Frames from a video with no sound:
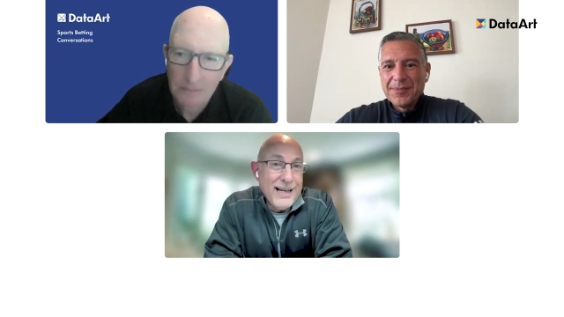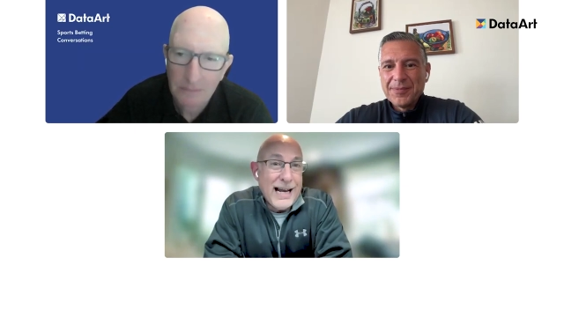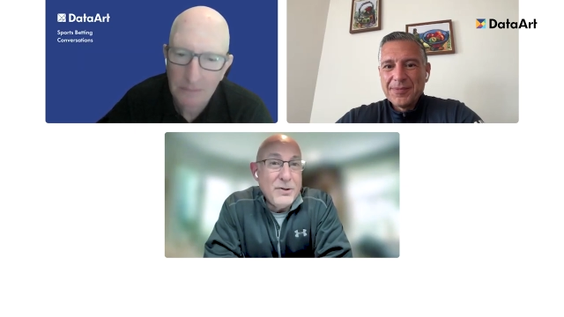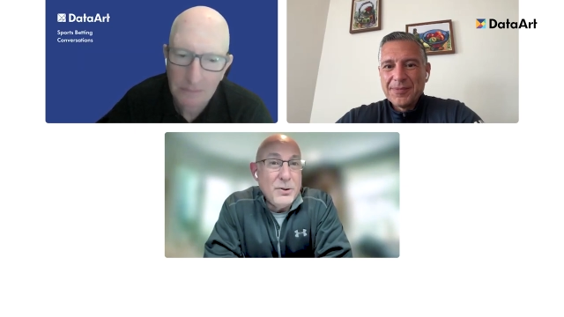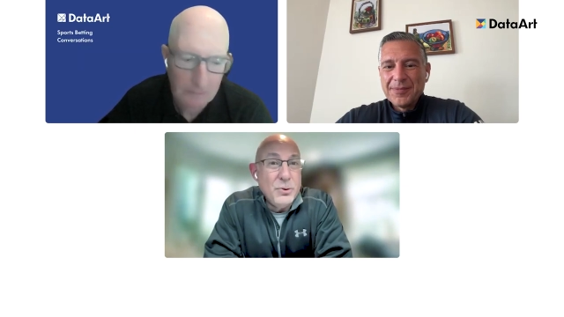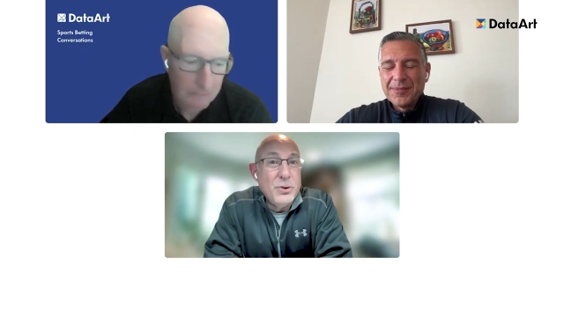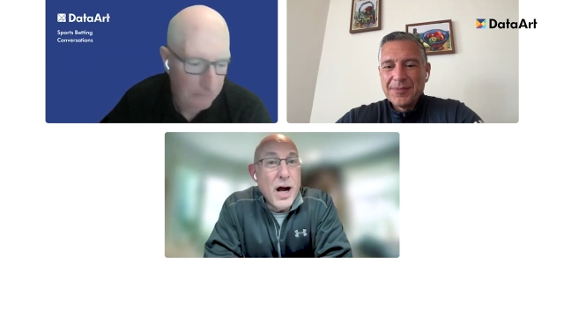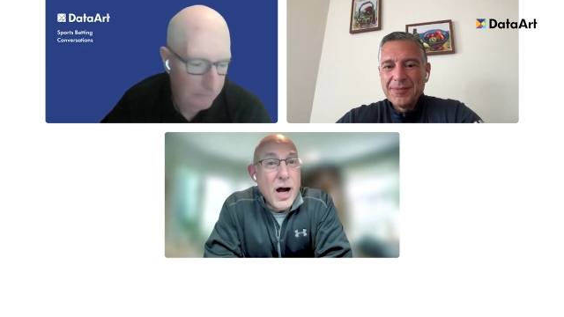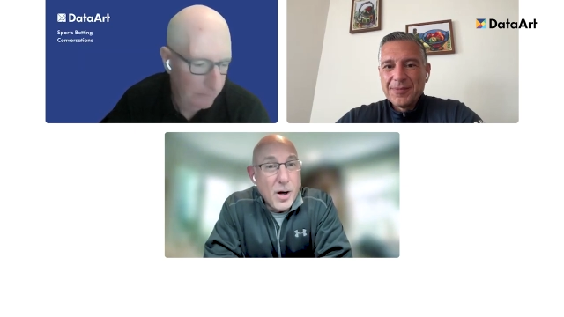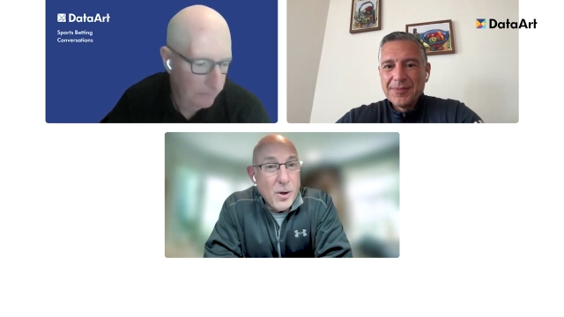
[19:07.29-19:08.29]
Speaker 1: As you
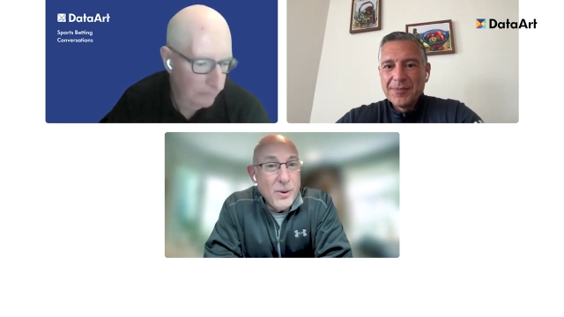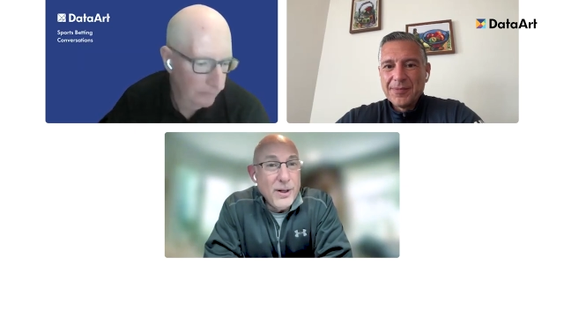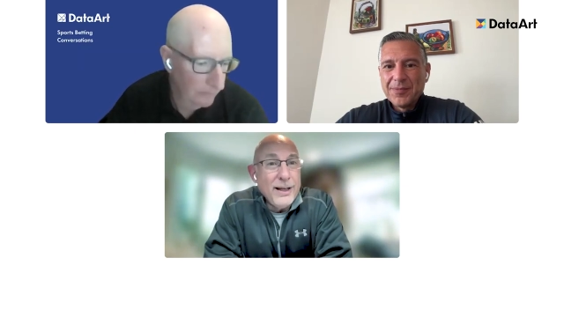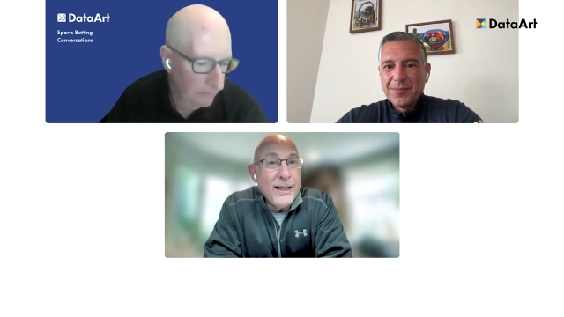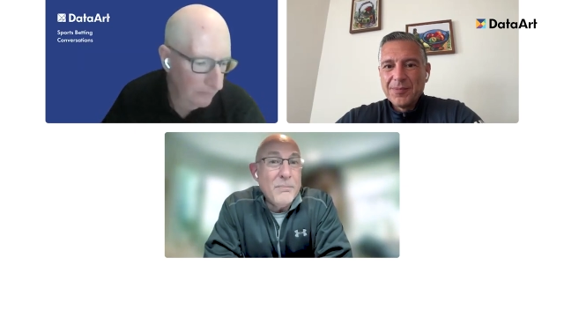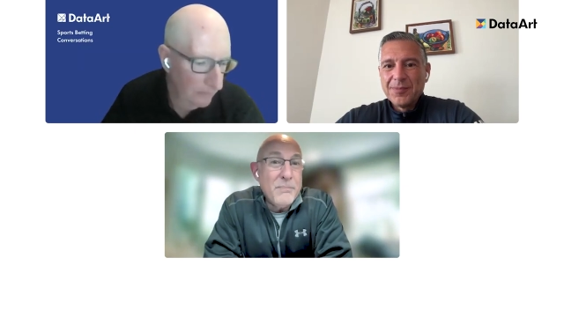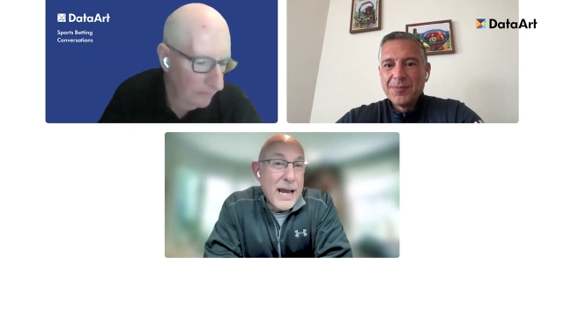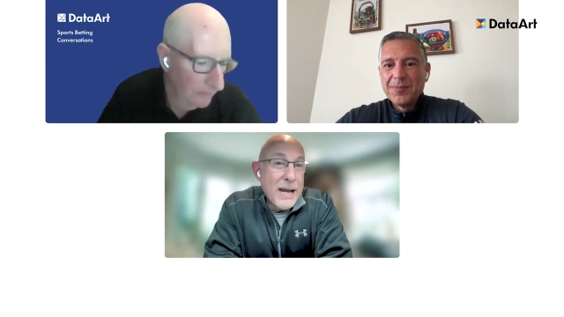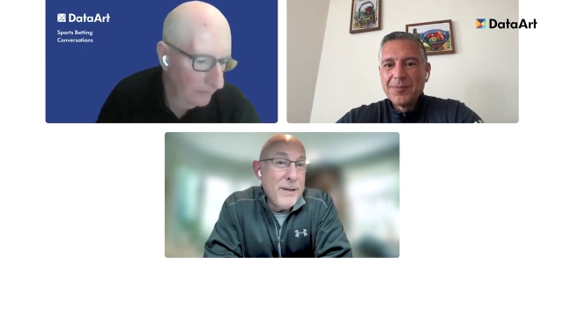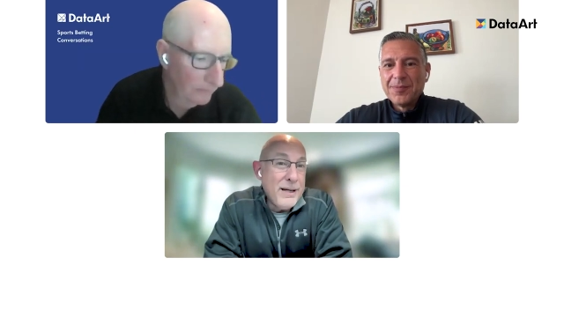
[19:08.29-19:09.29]
go, it
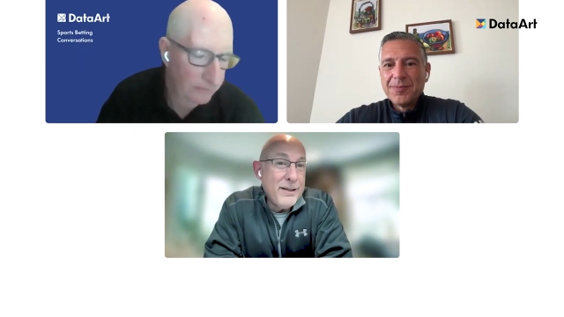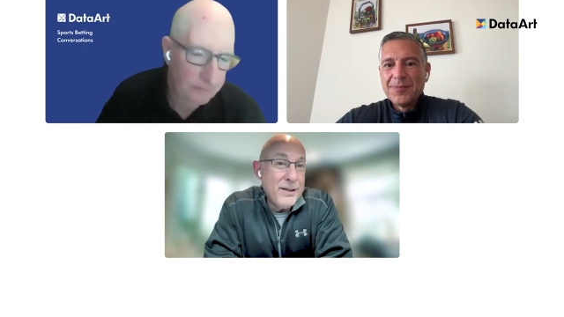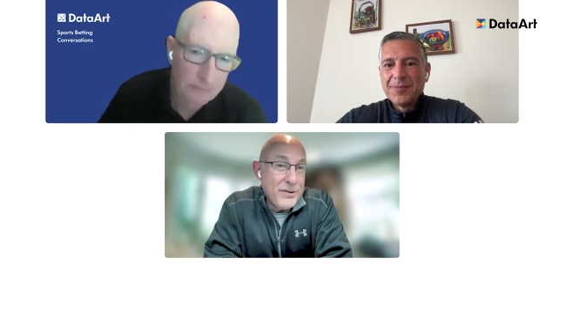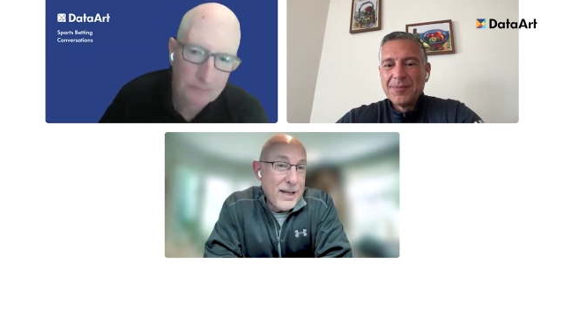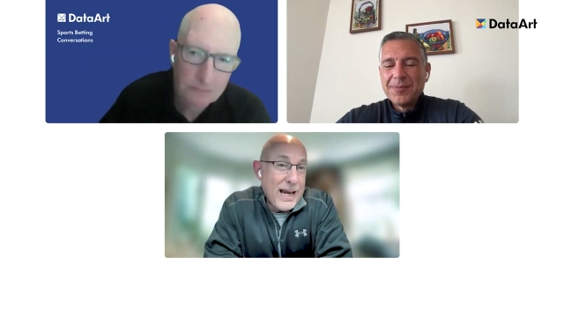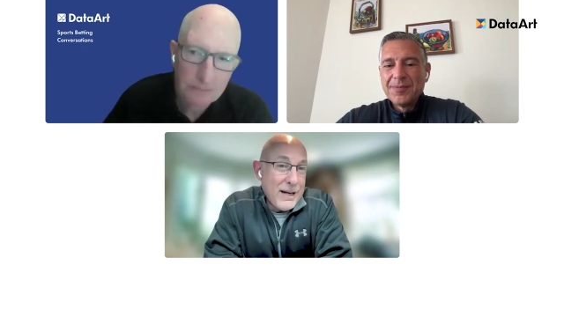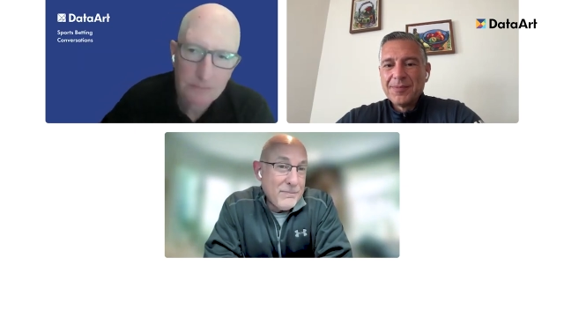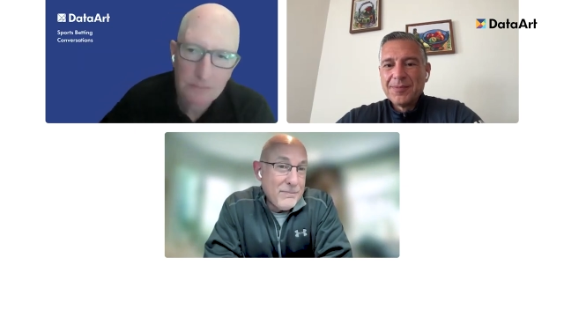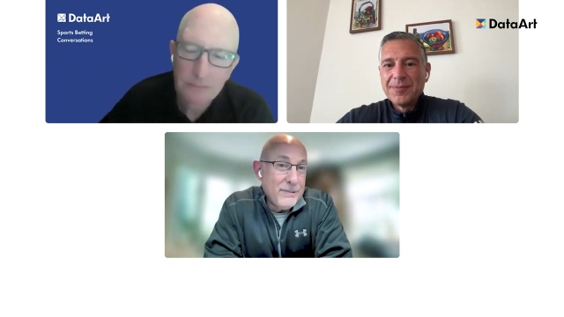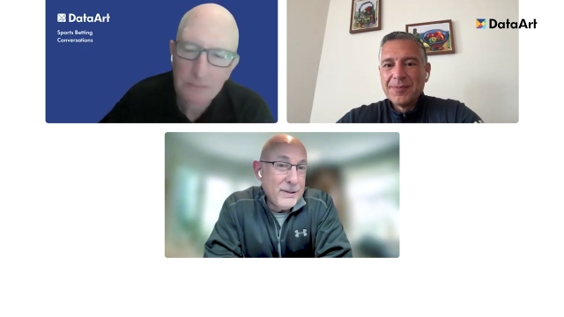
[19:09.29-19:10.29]
may be the
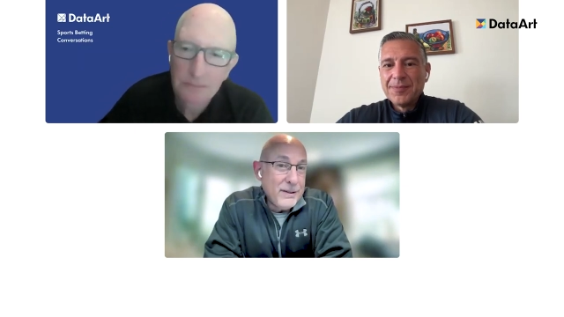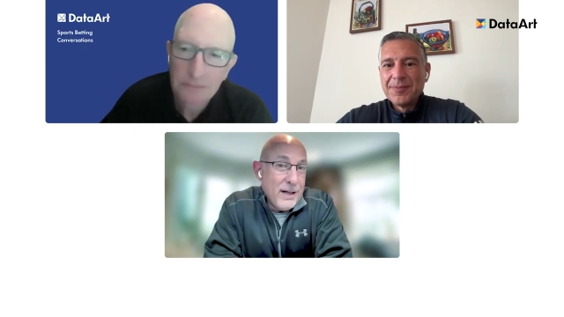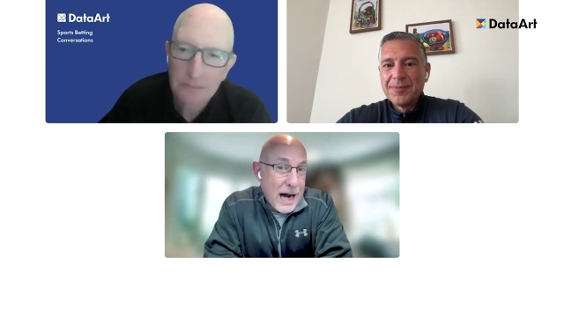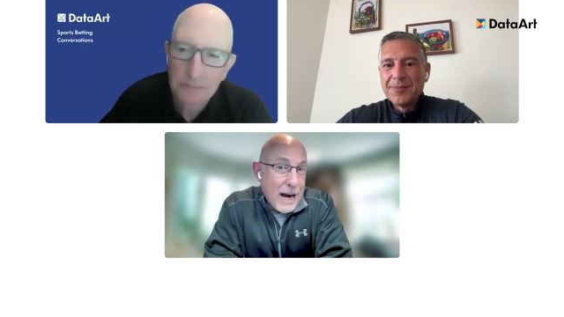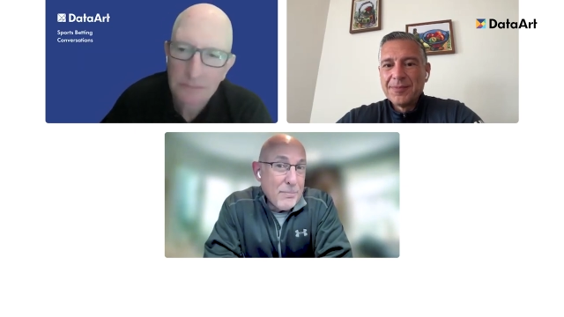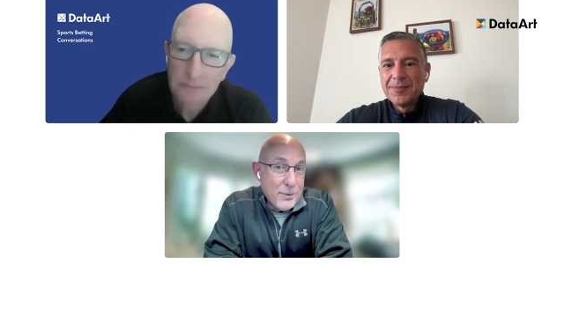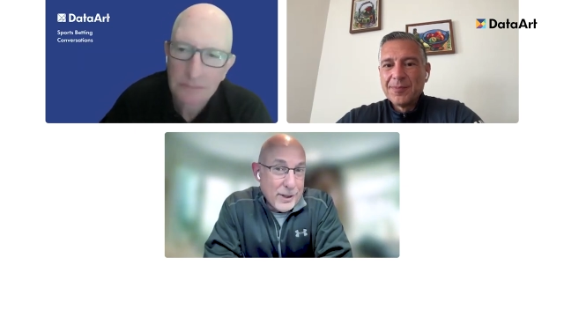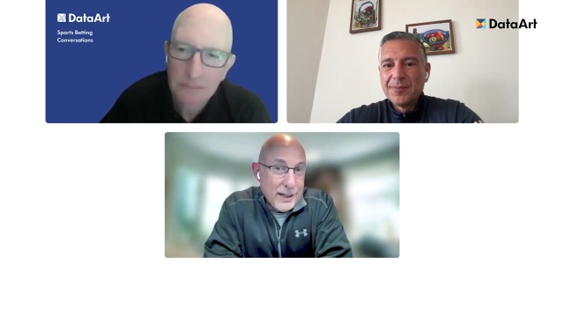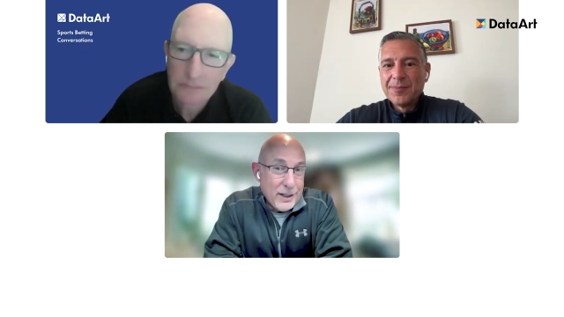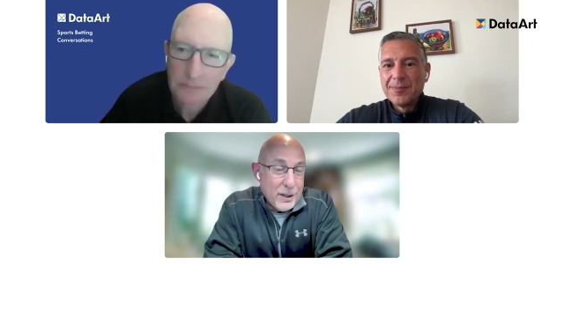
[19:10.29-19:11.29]
same
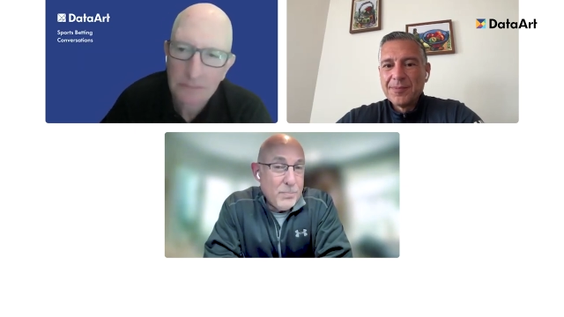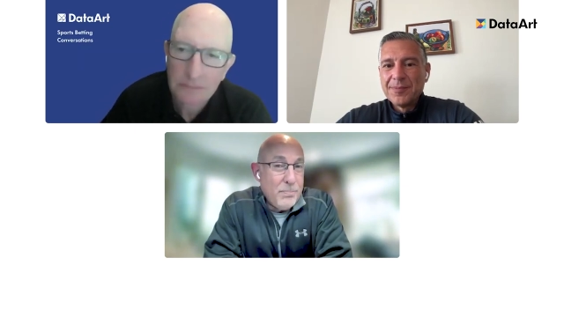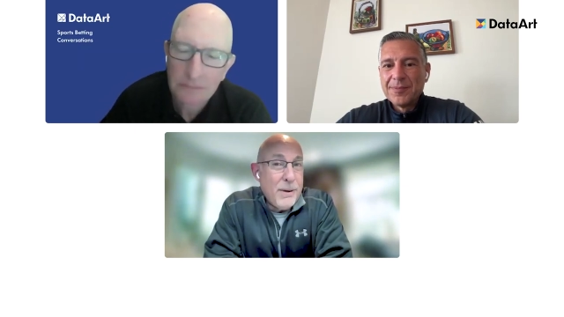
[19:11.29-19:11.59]
operator,